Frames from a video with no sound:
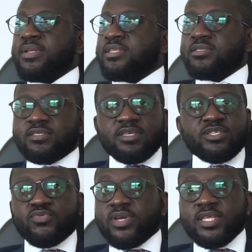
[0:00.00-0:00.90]
This is a
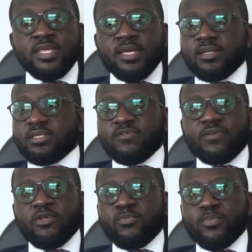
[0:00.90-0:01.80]
20-year
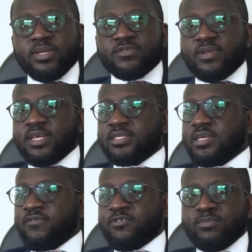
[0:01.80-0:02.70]
development.
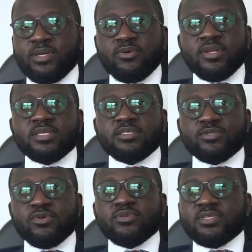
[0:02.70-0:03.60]
Vanessa, if I'm being honest, it's
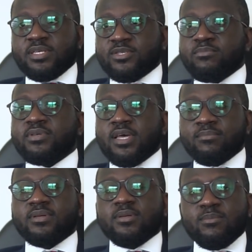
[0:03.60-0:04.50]
going to take some
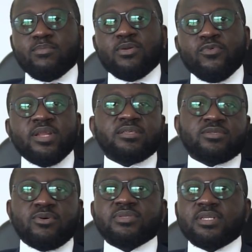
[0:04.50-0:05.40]
time. But when
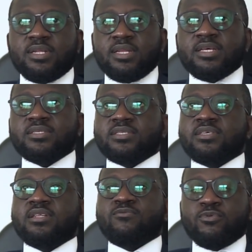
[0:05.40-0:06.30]
it's all said and done, as I
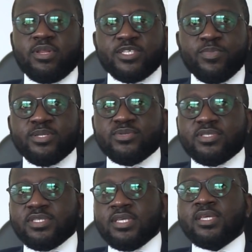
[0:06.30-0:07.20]
said, we will expect to
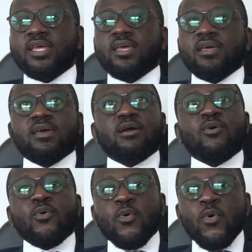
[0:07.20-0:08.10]
see a
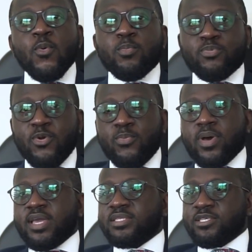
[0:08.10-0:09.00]
whole
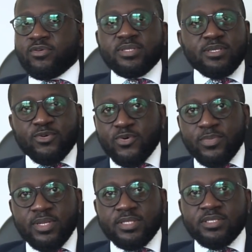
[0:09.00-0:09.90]
proper integrated
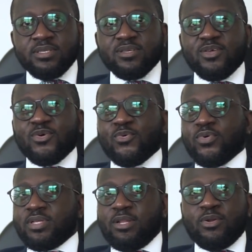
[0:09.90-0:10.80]
community
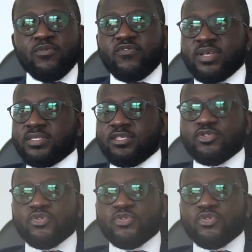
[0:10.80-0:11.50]
with a lot of fancy